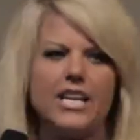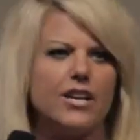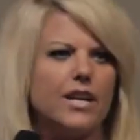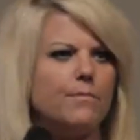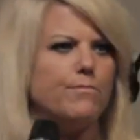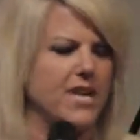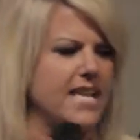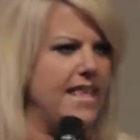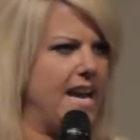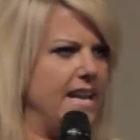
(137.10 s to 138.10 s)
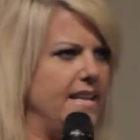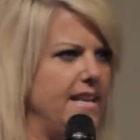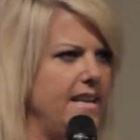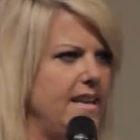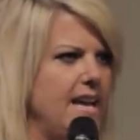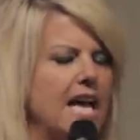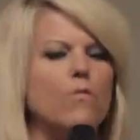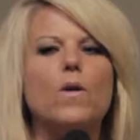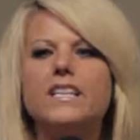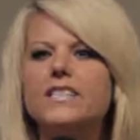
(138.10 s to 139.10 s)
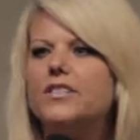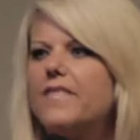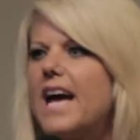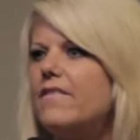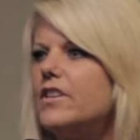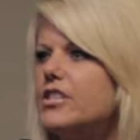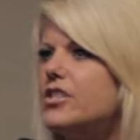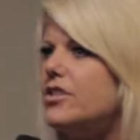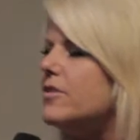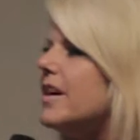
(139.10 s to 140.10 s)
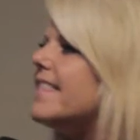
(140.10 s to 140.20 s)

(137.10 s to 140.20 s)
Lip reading: here and breathing. And what do survivors do?